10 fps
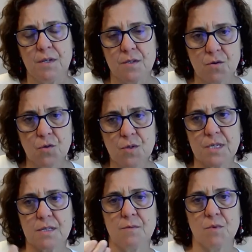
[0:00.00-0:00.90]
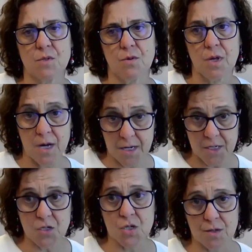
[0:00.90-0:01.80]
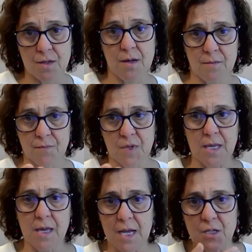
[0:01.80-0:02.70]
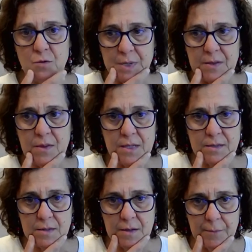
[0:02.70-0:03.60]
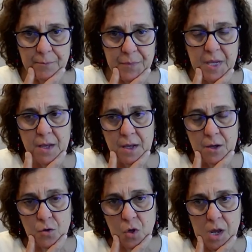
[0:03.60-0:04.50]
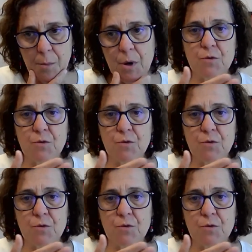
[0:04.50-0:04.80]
school systems to encourage that engagement that um, you're talking about.